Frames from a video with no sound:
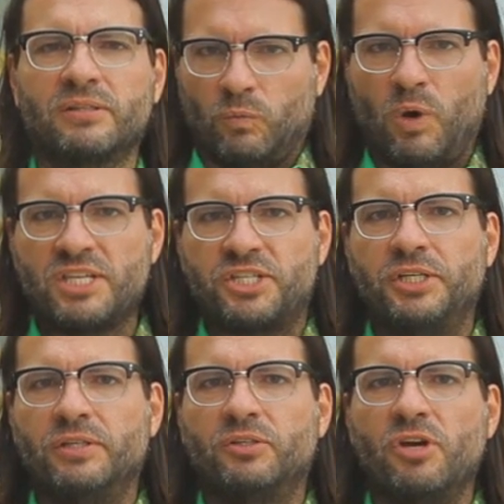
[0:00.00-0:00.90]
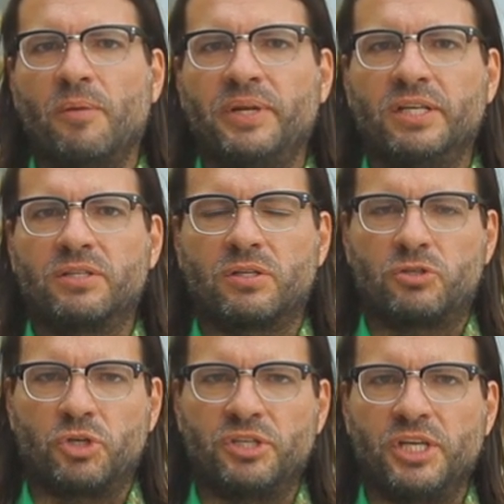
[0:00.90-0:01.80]
Western dominant
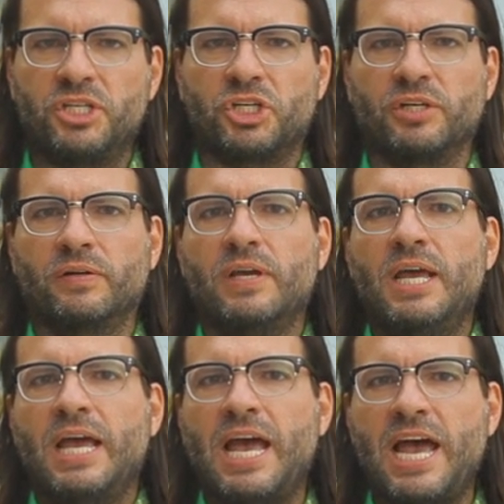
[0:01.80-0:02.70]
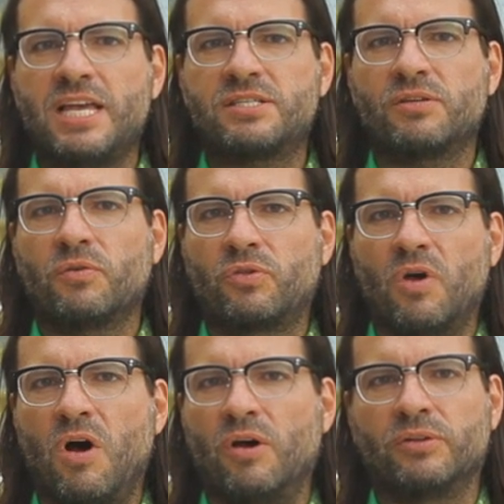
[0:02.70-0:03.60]
tradition has
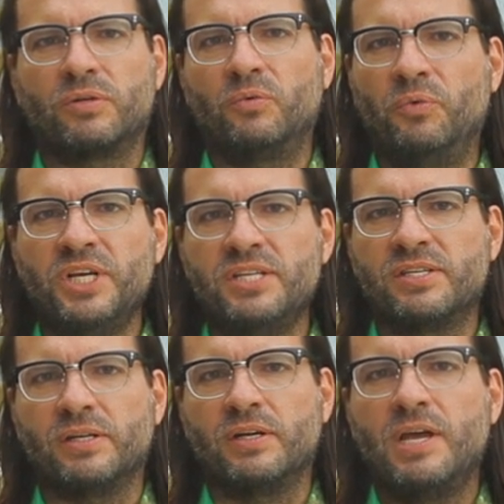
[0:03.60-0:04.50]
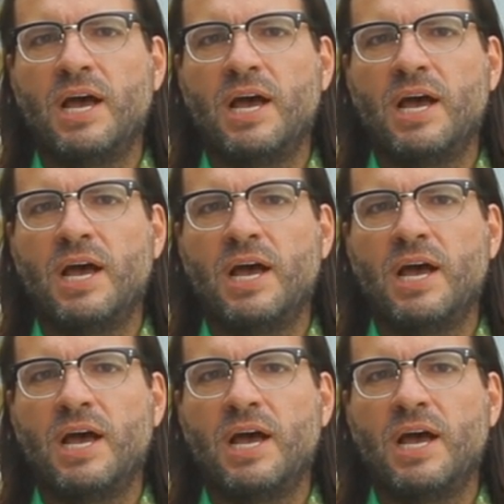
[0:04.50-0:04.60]
thought, reason,